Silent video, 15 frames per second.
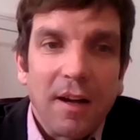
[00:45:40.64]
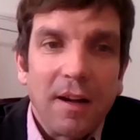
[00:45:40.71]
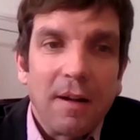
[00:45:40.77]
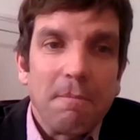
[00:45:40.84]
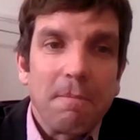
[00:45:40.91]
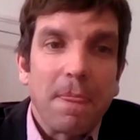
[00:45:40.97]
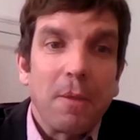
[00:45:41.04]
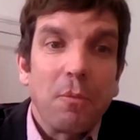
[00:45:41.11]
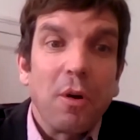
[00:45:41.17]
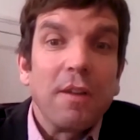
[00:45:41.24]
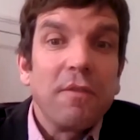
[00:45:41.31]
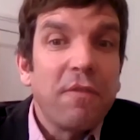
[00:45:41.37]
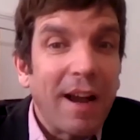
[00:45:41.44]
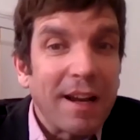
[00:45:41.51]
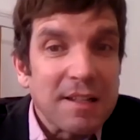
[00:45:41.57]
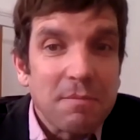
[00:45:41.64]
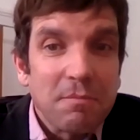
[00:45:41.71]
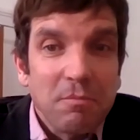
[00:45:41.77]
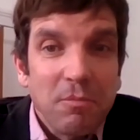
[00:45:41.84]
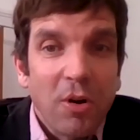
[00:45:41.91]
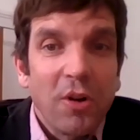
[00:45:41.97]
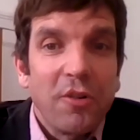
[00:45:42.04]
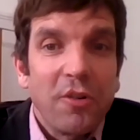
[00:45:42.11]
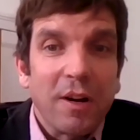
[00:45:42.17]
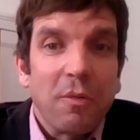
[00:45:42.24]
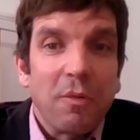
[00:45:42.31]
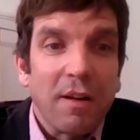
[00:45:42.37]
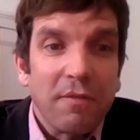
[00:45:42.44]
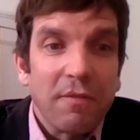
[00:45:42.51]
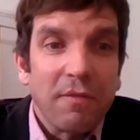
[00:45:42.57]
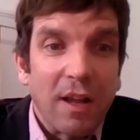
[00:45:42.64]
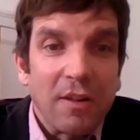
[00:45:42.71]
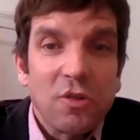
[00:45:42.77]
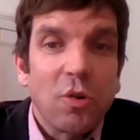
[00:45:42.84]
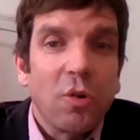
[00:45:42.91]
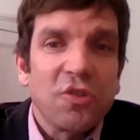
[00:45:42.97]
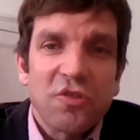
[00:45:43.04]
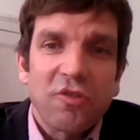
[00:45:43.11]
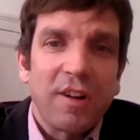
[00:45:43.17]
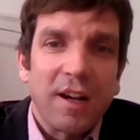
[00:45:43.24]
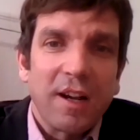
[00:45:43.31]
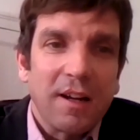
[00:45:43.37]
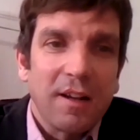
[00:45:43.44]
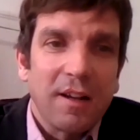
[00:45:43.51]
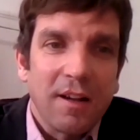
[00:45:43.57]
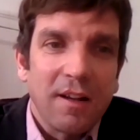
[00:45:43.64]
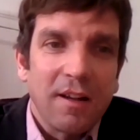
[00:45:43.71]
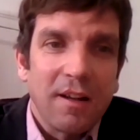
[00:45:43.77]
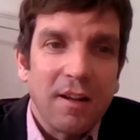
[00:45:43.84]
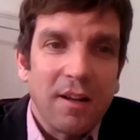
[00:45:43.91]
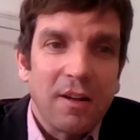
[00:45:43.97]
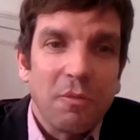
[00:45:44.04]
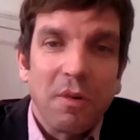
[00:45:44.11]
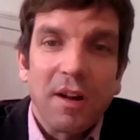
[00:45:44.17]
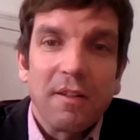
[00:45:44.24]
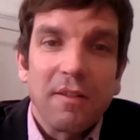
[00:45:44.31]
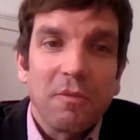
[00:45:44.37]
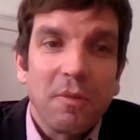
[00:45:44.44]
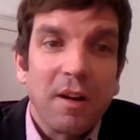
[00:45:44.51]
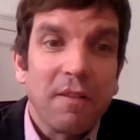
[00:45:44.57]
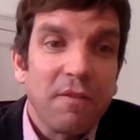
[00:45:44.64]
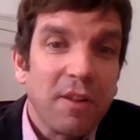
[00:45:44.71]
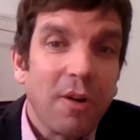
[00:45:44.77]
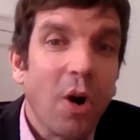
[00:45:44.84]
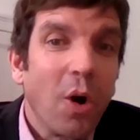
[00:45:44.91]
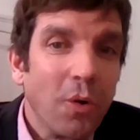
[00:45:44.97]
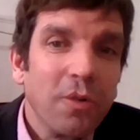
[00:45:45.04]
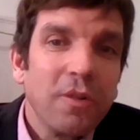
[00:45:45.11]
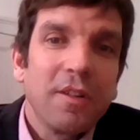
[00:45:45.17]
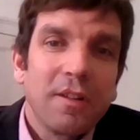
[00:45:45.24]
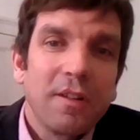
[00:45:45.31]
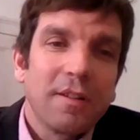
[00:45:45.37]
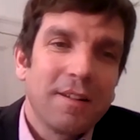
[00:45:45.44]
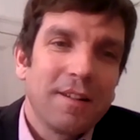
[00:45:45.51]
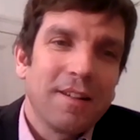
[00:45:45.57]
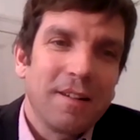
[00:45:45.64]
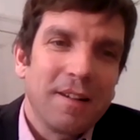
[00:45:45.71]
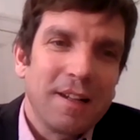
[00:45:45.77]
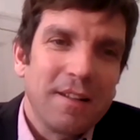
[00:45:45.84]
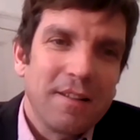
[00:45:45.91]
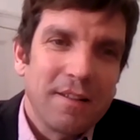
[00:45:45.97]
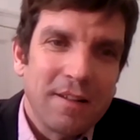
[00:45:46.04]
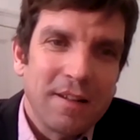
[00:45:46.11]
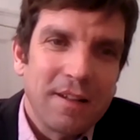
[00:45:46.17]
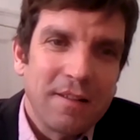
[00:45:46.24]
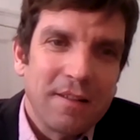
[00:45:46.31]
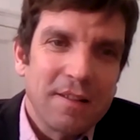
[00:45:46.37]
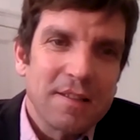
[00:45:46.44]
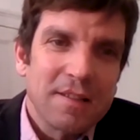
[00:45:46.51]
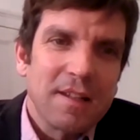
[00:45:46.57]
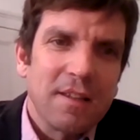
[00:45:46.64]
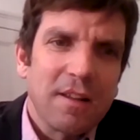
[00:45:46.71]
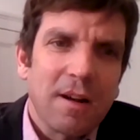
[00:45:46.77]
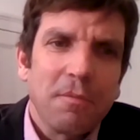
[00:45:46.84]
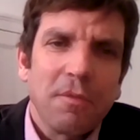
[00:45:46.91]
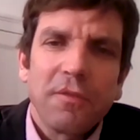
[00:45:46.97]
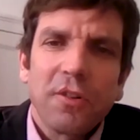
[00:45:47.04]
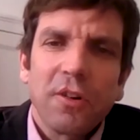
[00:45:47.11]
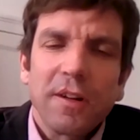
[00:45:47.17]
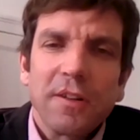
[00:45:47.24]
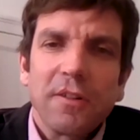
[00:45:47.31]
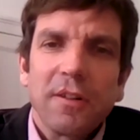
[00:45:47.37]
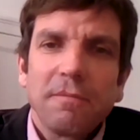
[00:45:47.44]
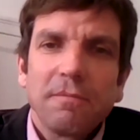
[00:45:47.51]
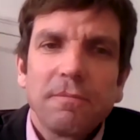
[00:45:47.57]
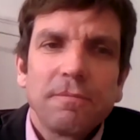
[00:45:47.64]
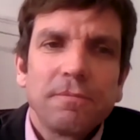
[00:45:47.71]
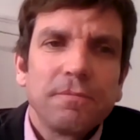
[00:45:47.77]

um, well, in fact, murdering one of and torturing uh, one one of their own uh, in in the scene that I'm referring to.